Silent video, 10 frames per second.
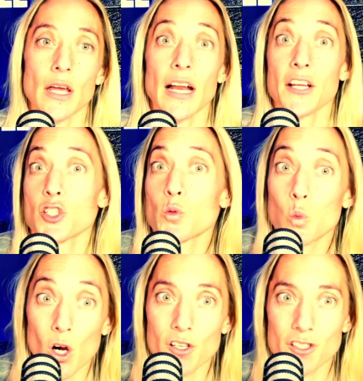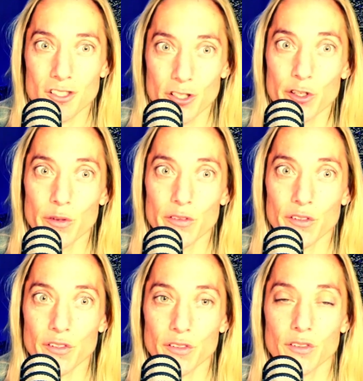I just worked too.
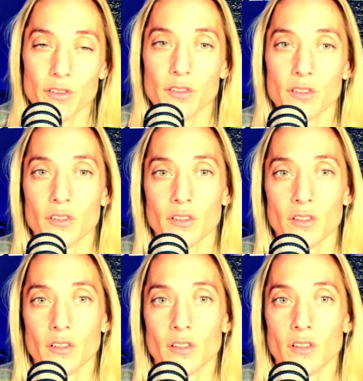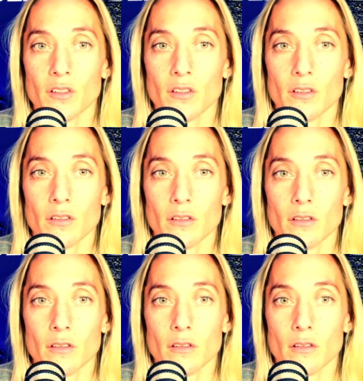And just like the like, do you have
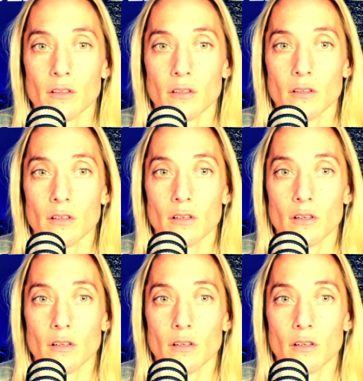cash? Like